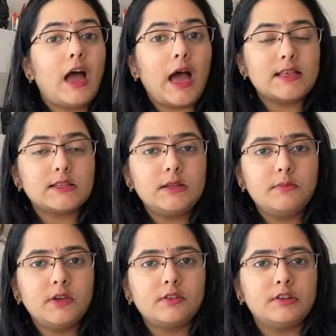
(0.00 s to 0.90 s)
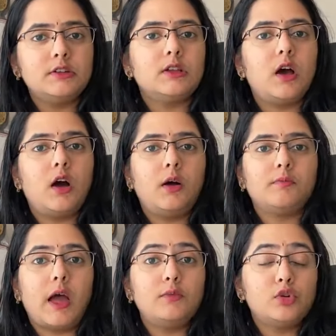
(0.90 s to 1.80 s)
As an immigrant, um,
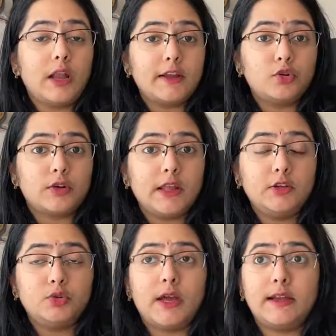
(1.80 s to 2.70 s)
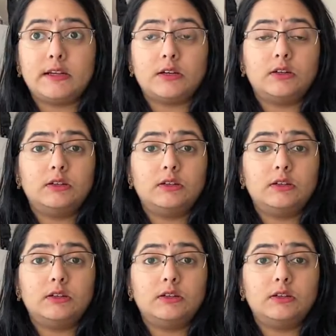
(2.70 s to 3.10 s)
I would like to tell you that